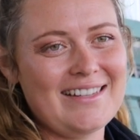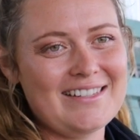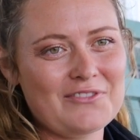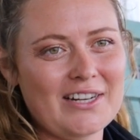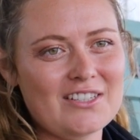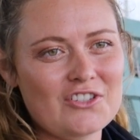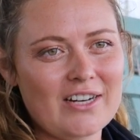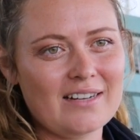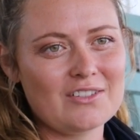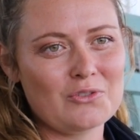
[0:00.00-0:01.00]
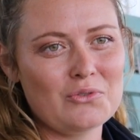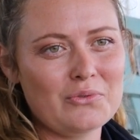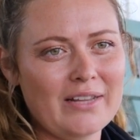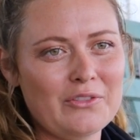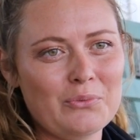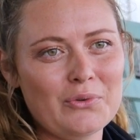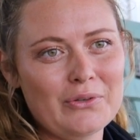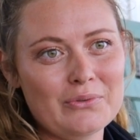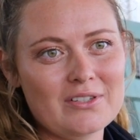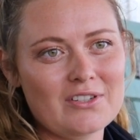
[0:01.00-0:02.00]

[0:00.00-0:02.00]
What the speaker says: there's racetracks all around the world.